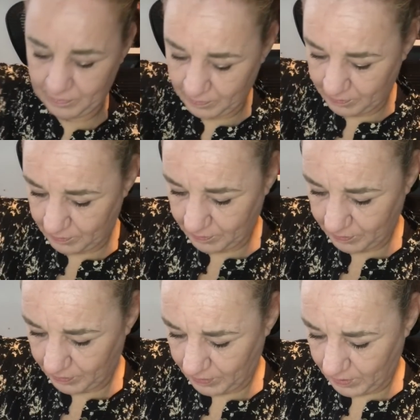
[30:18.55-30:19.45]

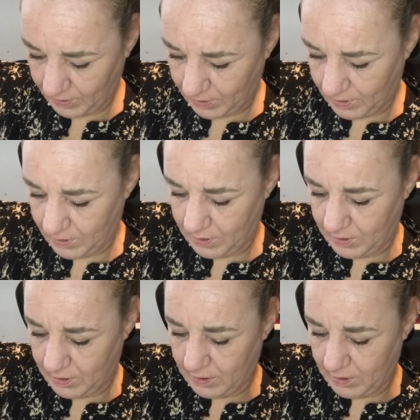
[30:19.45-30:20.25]
(silence)